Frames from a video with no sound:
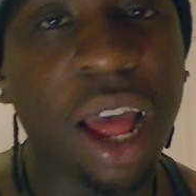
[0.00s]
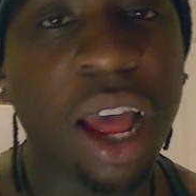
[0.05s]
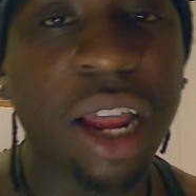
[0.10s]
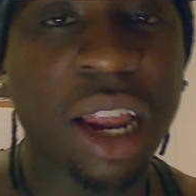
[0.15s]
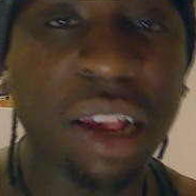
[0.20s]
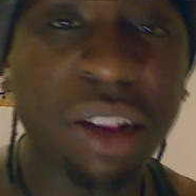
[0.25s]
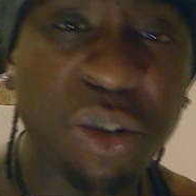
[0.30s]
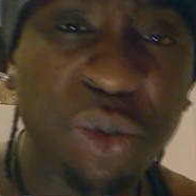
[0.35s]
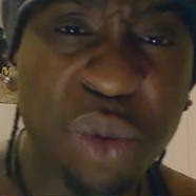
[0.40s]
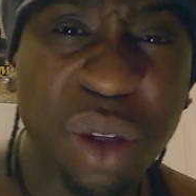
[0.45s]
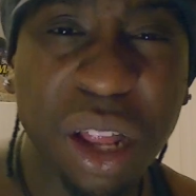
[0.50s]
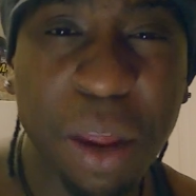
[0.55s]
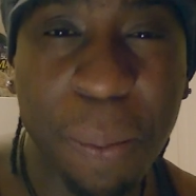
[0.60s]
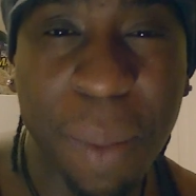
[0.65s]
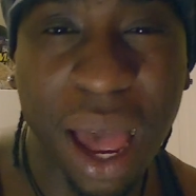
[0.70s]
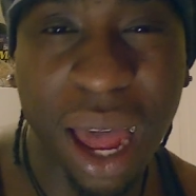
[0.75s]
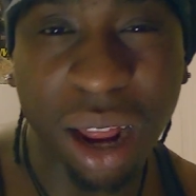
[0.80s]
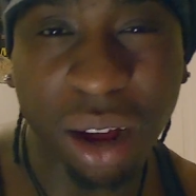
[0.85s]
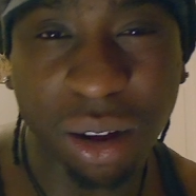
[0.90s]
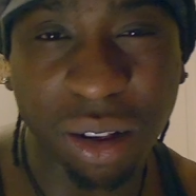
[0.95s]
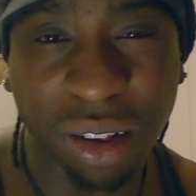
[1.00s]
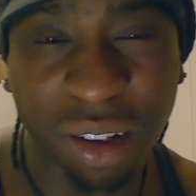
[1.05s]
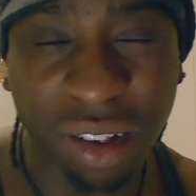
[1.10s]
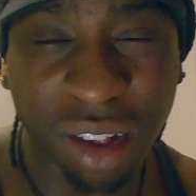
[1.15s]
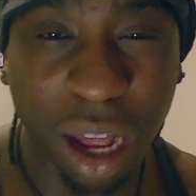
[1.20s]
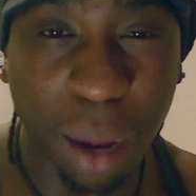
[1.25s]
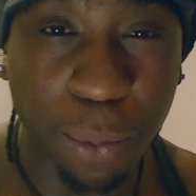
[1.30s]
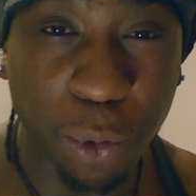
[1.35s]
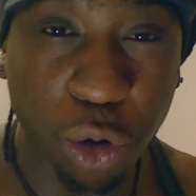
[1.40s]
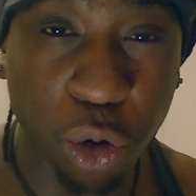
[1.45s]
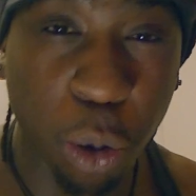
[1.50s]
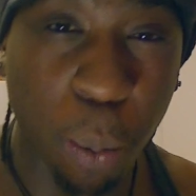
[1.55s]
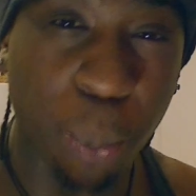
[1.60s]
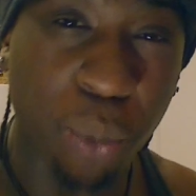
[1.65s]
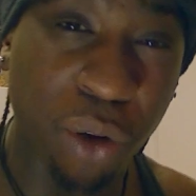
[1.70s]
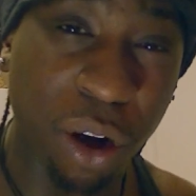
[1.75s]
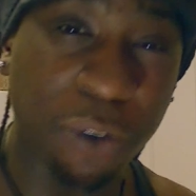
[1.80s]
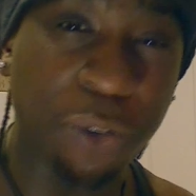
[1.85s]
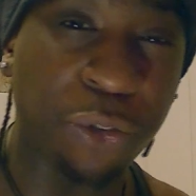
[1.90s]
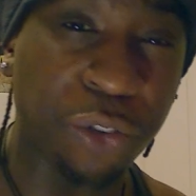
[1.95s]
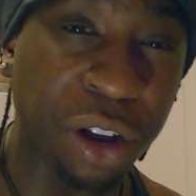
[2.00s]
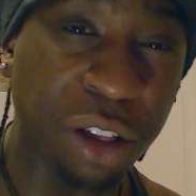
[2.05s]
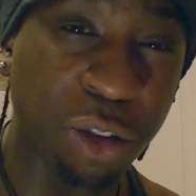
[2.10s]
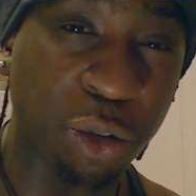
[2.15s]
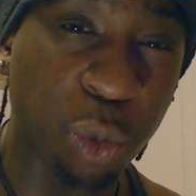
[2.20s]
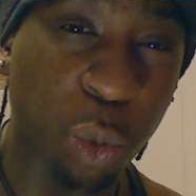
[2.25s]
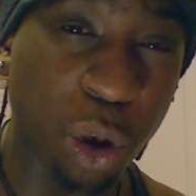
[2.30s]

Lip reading: It doesn't really matter because it's up to your preference,